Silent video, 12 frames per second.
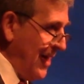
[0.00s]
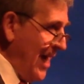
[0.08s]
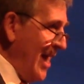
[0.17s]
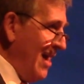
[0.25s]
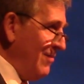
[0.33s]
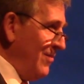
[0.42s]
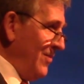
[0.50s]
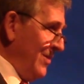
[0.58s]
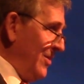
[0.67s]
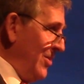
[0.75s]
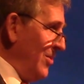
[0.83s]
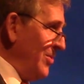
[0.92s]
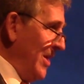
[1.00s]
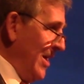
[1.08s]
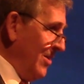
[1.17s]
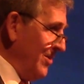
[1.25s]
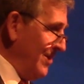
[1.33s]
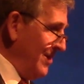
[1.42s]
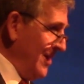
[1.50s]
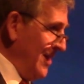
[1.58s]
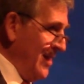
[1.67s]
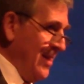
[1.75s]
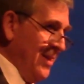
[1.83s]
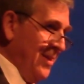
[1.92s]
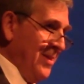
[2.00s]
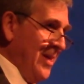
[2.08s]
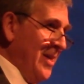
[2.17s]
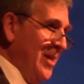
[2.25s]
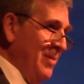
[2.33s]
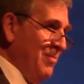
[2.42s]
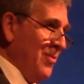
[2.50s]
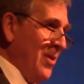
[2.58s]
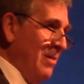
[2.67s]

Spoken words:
I have no doubt that she